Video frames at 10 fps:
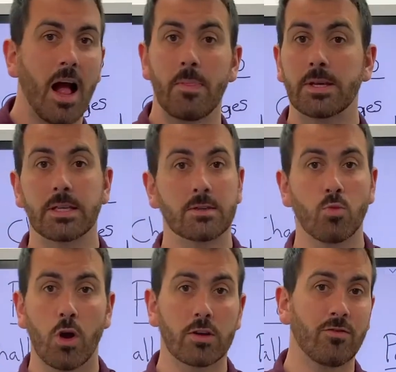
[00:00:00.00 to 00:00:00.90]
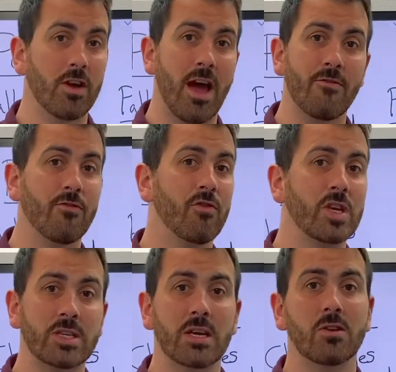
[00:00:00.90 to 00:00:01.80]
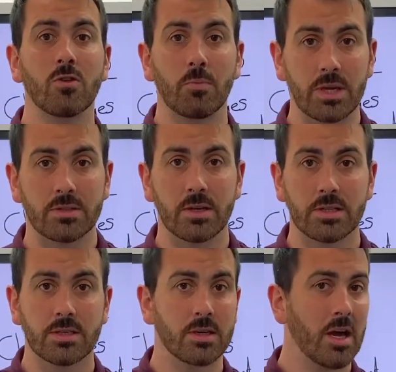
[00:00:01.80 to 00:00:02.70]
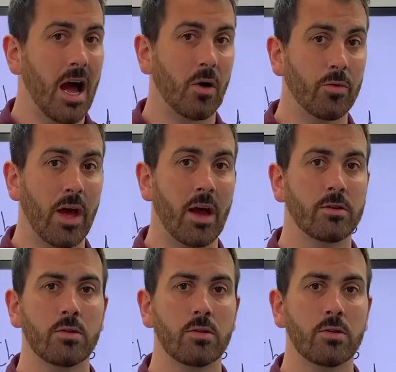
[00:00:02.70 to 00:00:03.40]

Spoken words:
and this works for every single business out there.